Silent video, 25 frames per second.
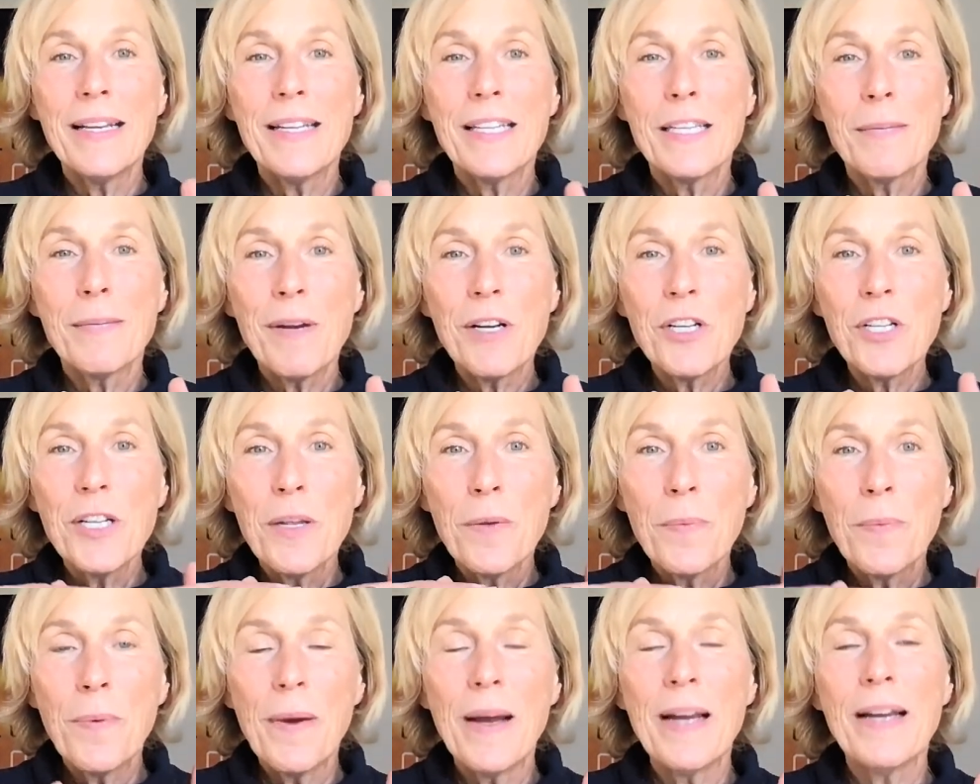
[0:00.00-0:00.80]
especially
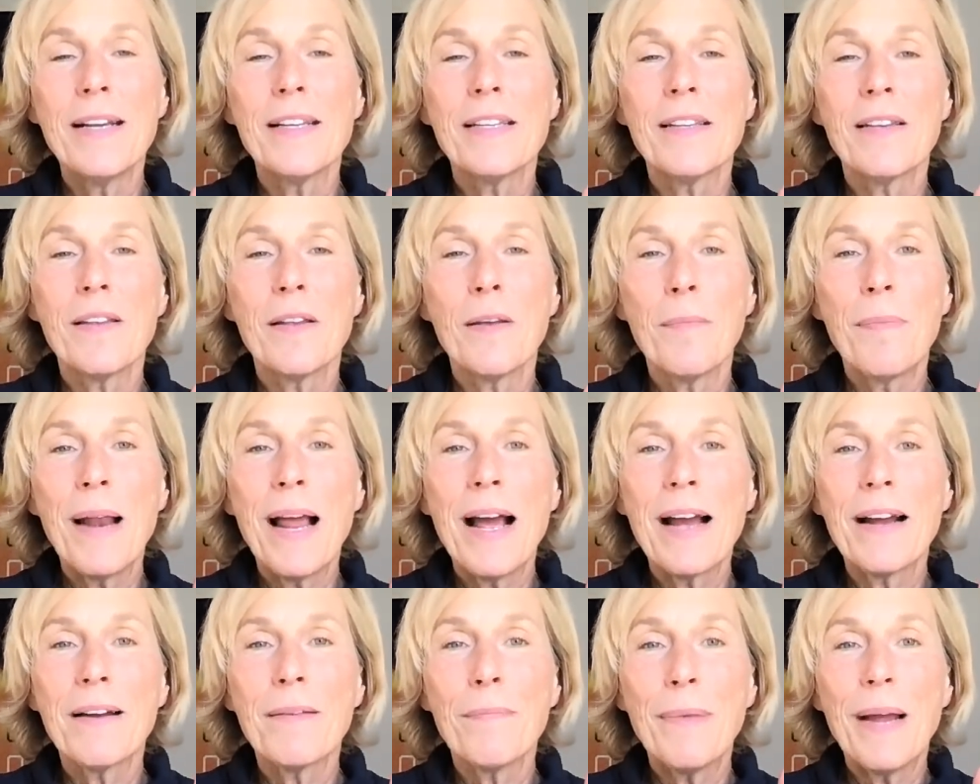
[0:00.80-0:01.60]
the whiteness of the
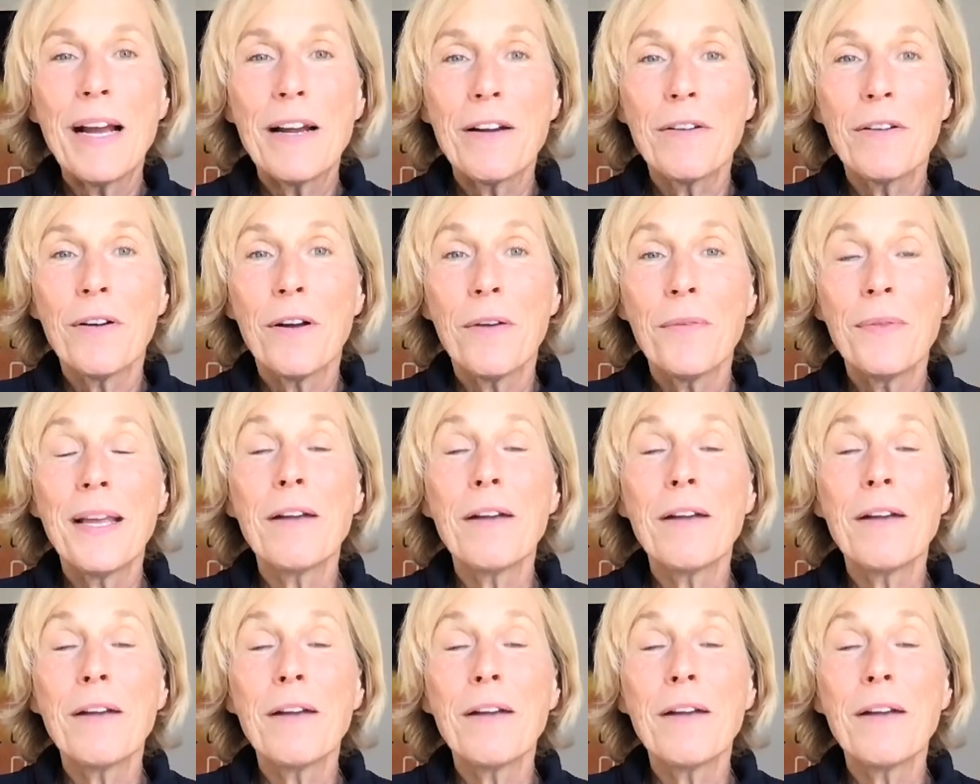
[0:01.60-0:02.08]
black background,